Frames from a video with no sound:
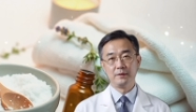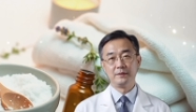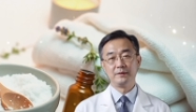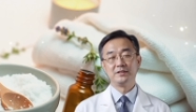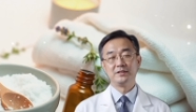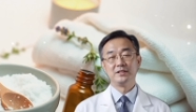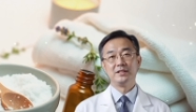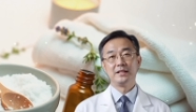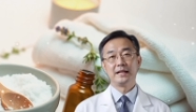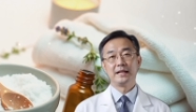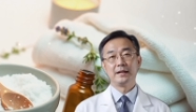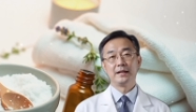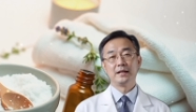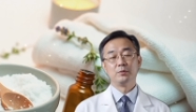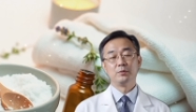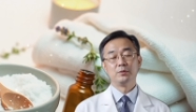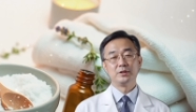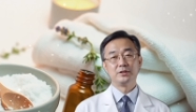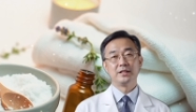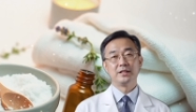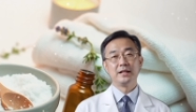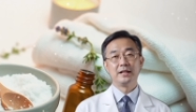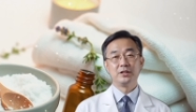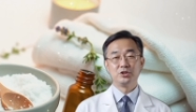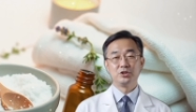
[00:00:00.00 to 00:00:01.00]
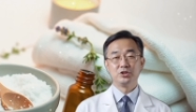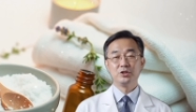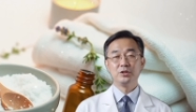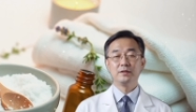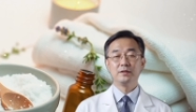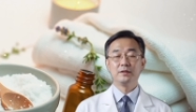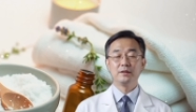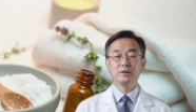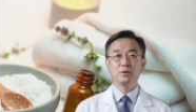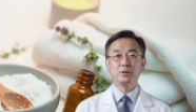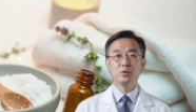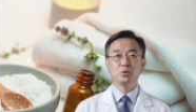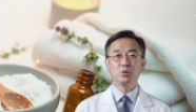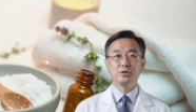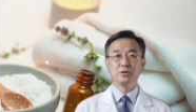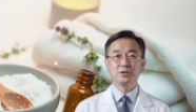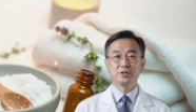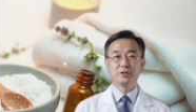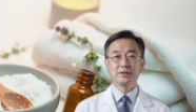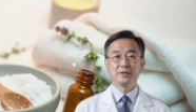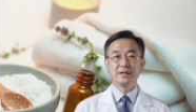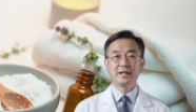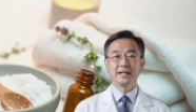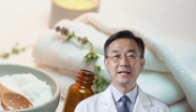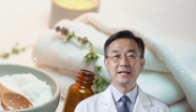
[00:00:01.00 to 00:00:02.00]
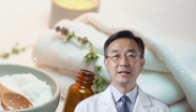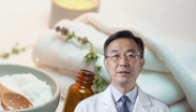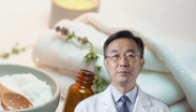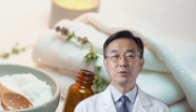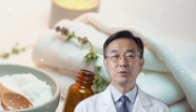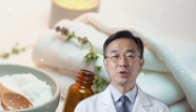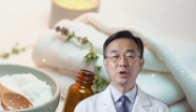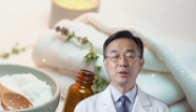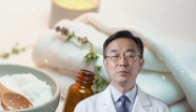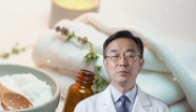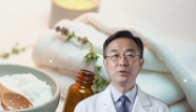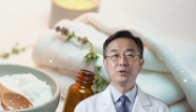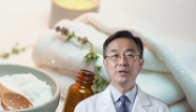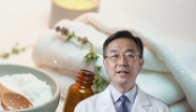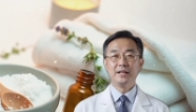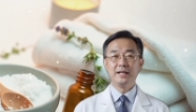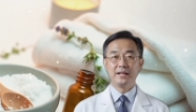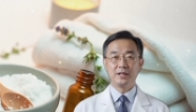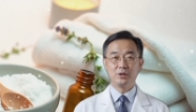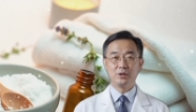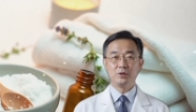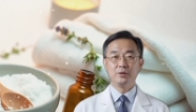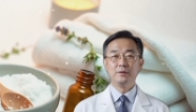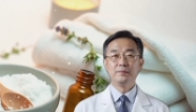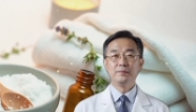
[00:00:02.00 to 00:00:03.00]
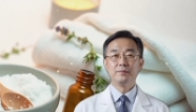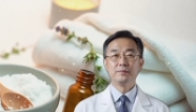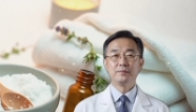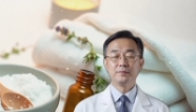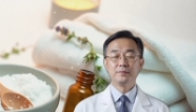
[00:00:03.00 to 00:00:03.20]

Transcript: skin irritation, or delaying proper care.